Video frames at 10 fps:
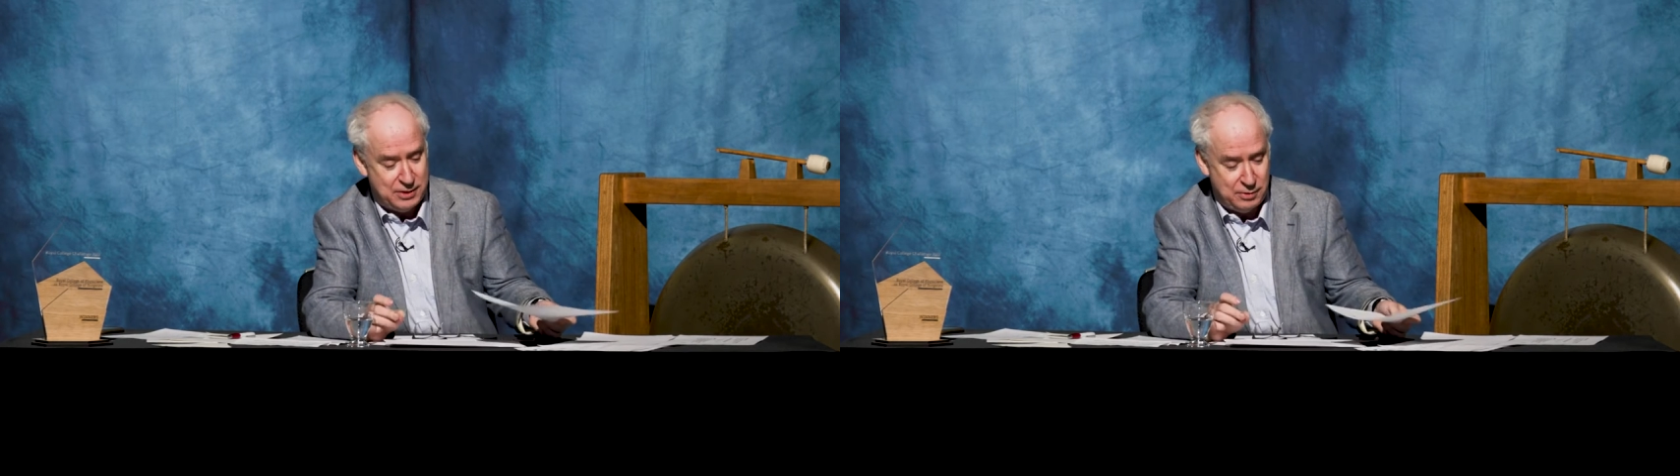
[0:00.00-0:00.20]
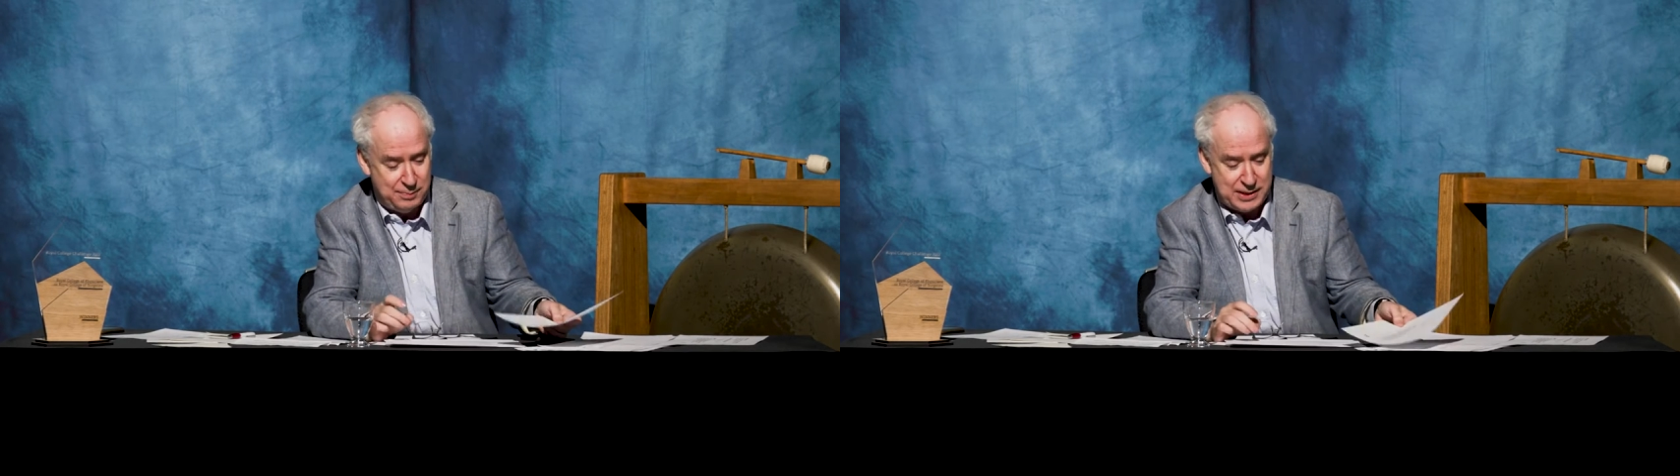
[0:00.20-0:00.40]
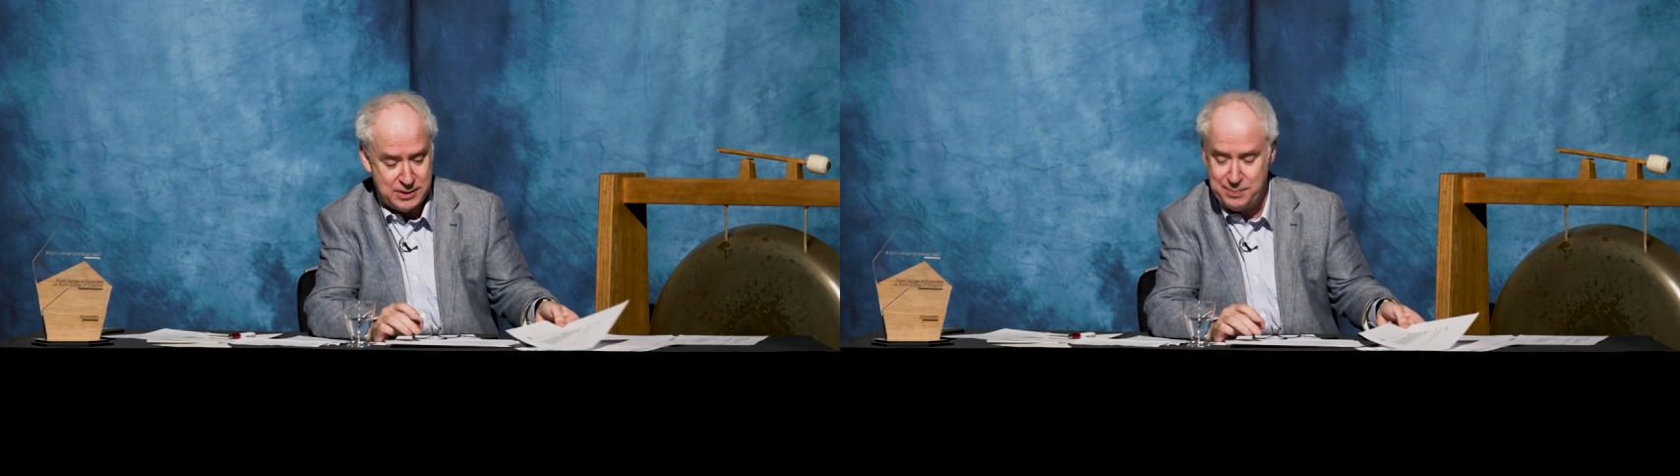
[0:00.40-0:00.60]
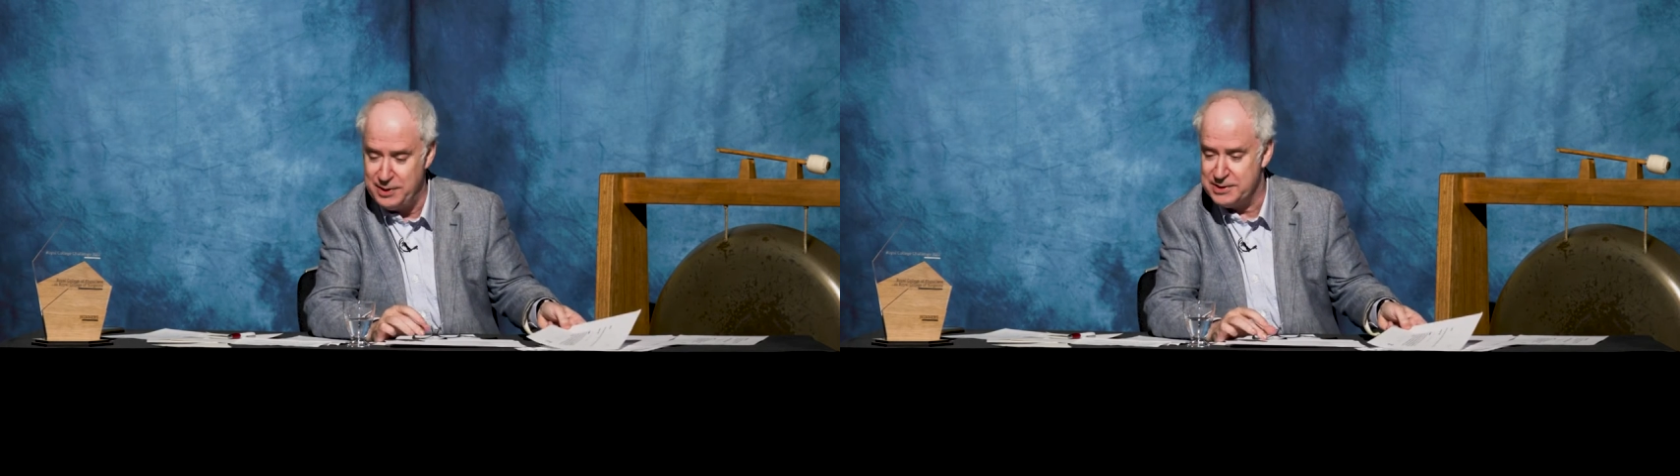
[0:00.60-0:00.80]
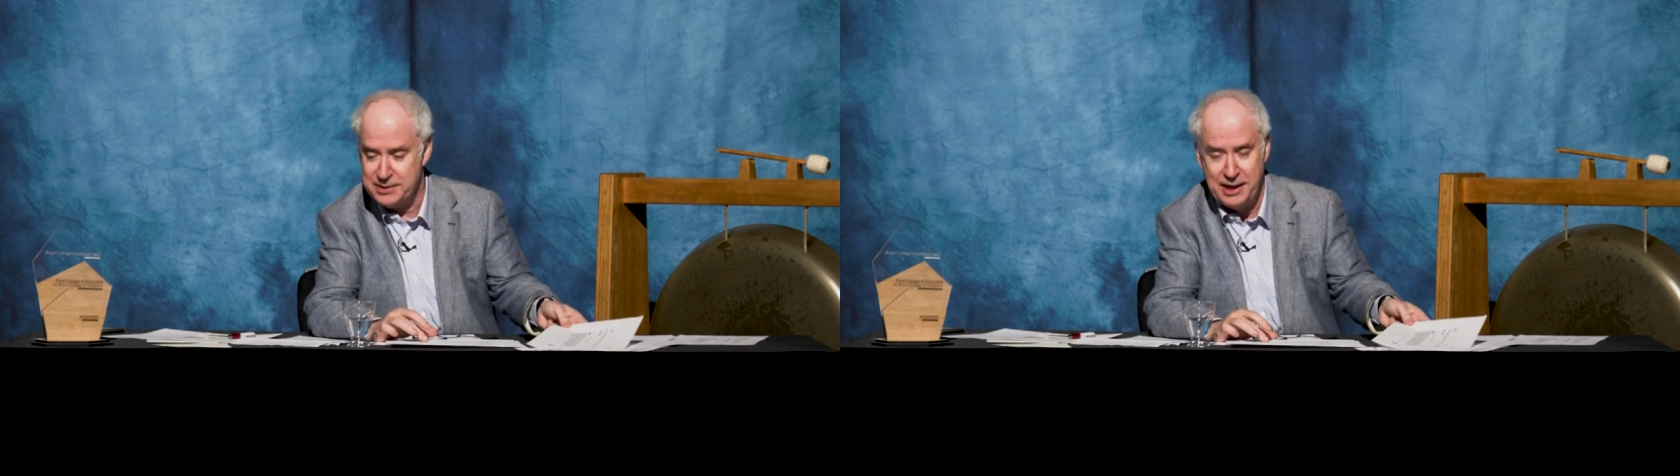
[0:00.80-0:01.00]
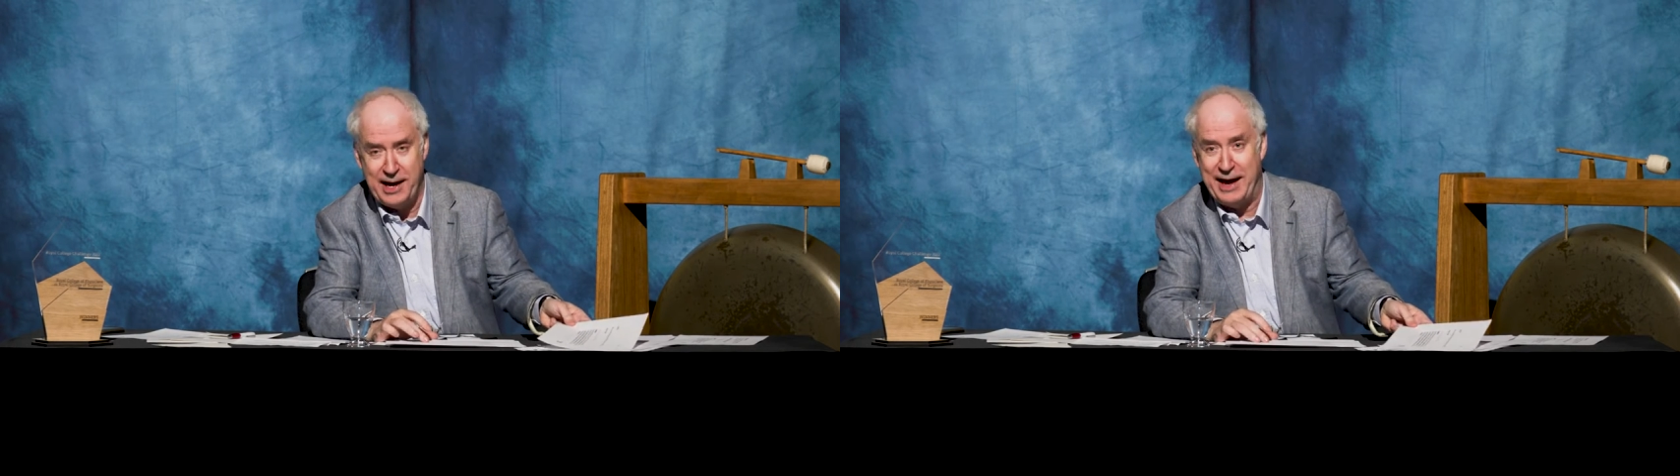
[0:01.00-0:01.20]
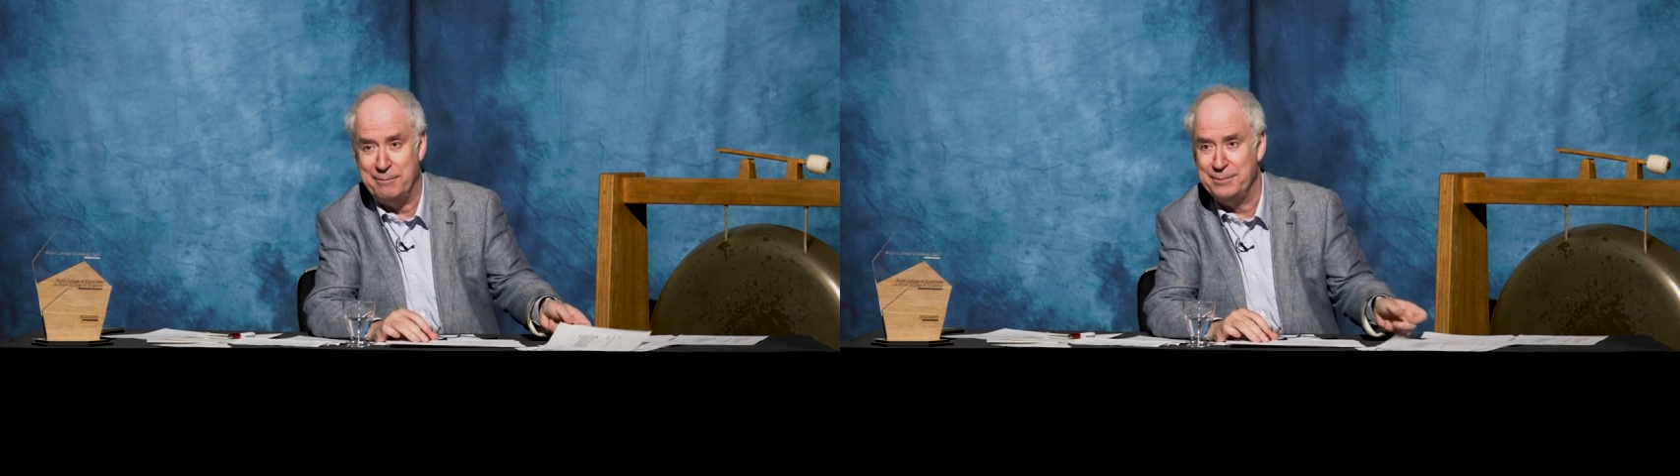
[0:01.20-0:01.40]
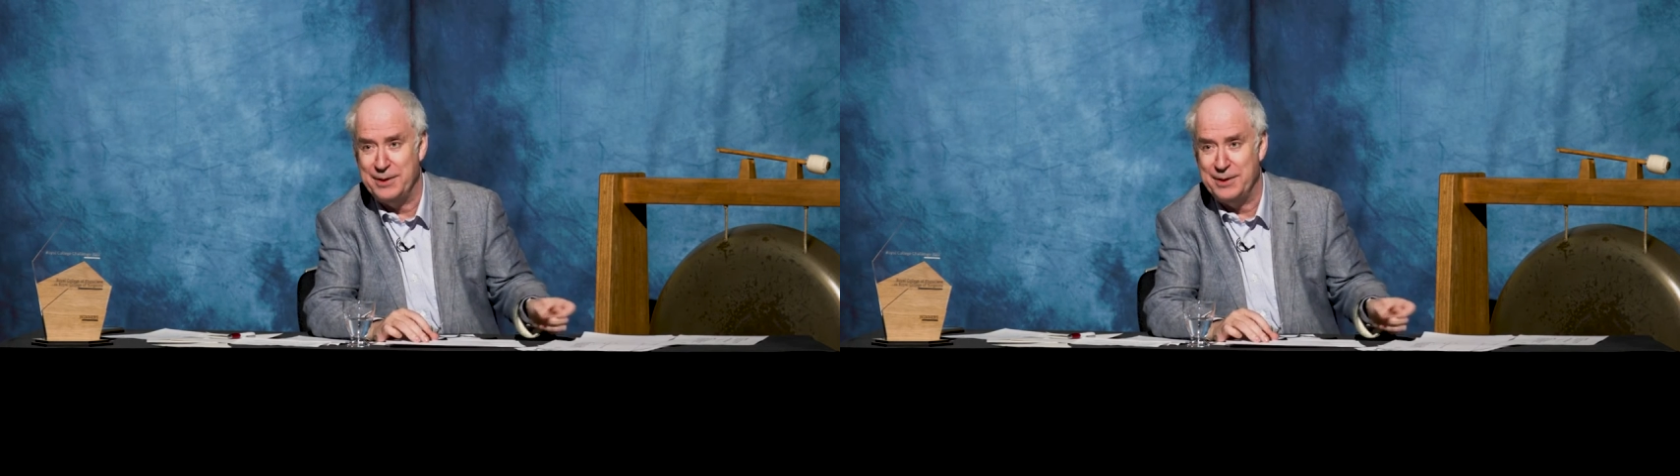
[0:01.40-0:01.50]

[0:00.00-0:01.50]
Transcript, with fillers: you're a better person than I am.